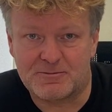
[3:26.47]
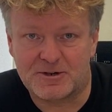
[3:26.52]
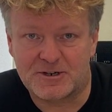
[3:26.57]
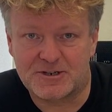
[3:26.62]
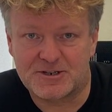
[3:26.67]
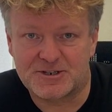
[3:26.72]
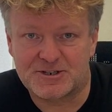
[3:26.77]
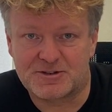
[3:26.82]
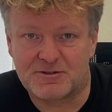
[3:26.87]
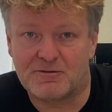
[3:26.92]

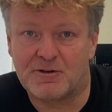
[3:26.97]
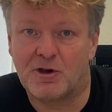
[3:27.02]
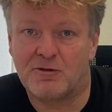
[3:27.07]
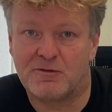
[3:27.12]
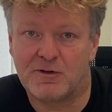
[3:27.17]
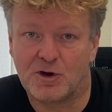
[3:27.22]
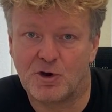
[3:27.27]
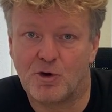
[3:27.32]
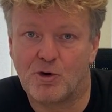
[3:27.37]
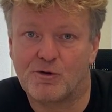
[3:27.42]
because a
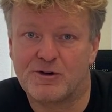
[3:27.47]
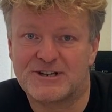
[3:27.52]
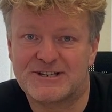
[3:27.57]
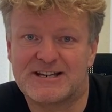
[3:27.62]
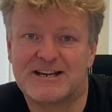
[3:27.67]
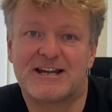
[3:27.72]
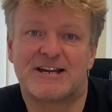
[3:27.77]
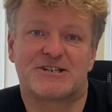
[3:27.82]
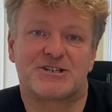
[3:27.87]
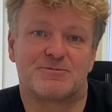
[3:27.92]
velour is
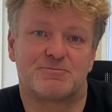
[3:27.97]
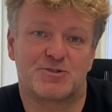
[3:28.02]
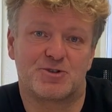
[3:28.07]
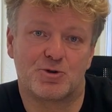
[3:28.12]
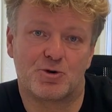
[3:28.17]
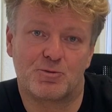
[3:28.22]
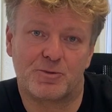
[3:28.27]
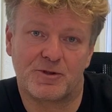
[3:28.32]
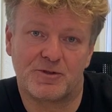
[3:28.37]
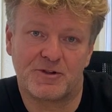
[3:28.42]
less
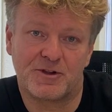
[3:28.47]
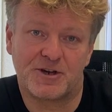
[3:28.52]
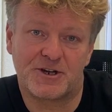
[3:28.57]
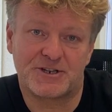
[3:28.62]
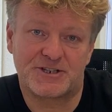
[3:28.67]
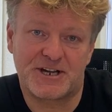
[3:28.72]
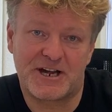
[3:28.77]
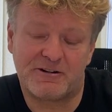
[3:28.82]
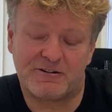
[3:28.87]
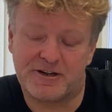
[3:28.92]
absorbent than a
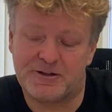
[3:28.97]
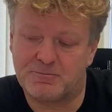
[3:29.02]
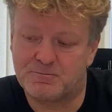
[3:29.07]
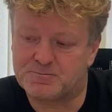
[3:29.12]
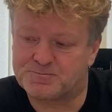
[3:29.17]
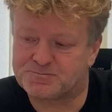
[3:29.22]
terry.